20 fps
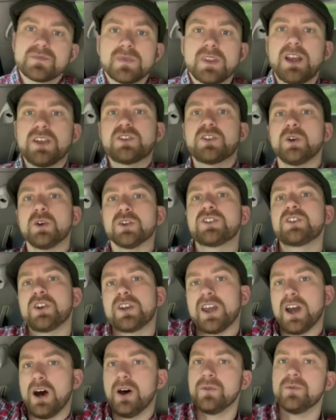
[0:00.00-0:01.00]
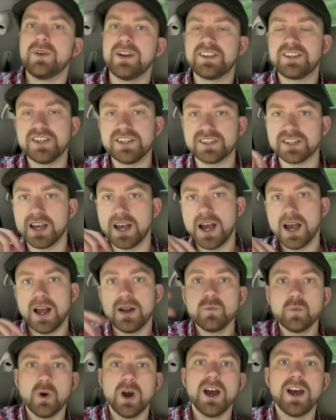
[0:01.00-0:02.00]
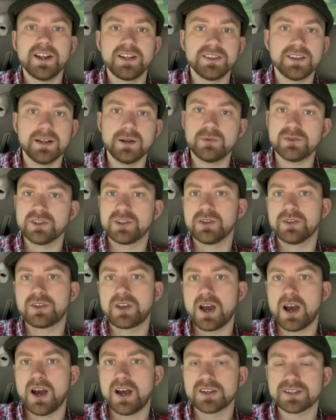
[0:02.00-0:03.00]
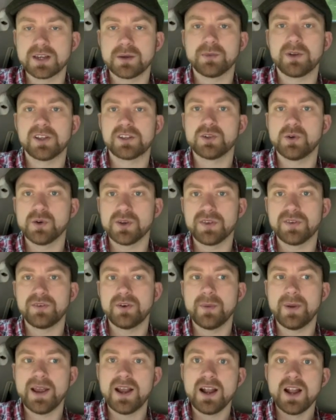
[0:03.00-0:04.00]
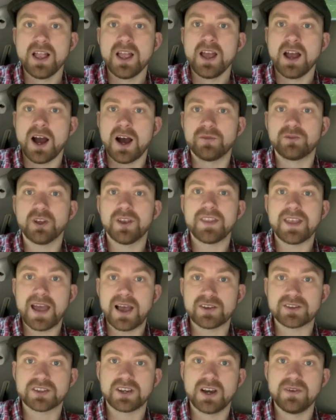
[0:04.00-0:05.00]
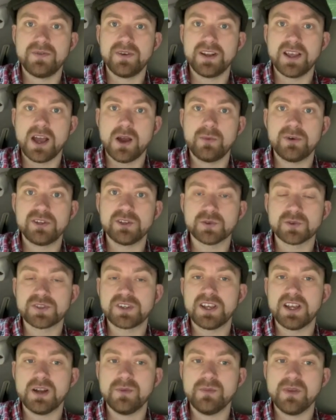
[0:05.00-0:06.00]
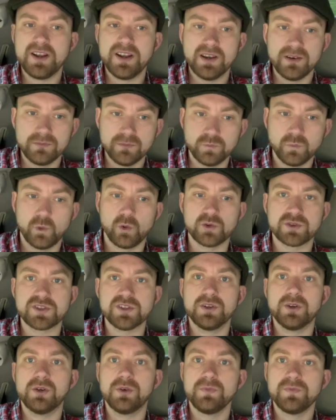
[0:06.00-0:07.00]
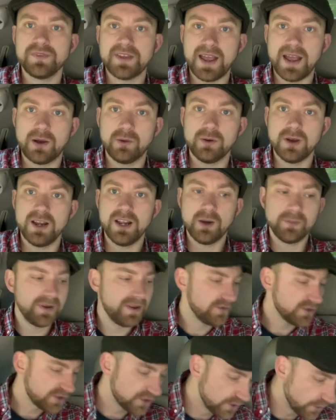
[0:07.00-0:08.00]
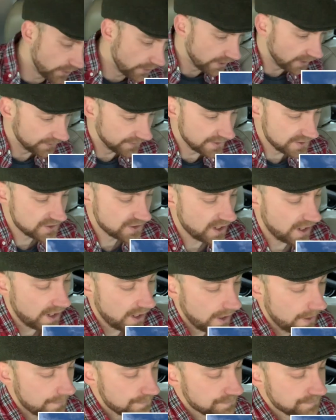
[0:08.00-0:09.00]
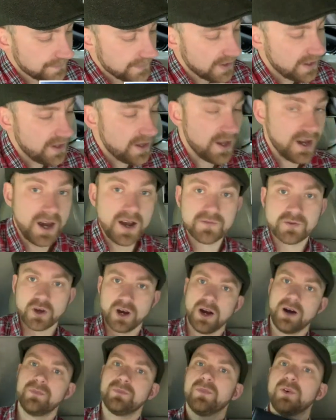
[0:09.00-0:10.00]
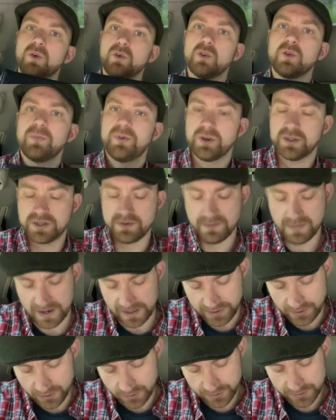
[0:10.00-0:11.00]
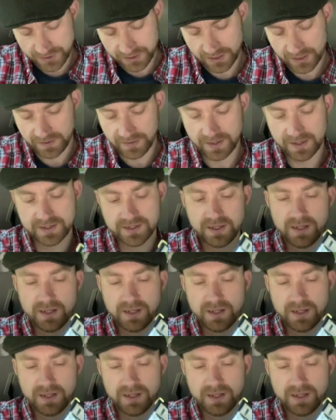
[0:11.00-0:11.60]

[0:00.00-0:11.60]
I sort of took it on Rich's word that it was a good car, so I'm going to talk you through it. I've done the outside video, which you'll see in a minute, warts and all. Now, a little bit of a story on this car. I've got all the books and manuals. There's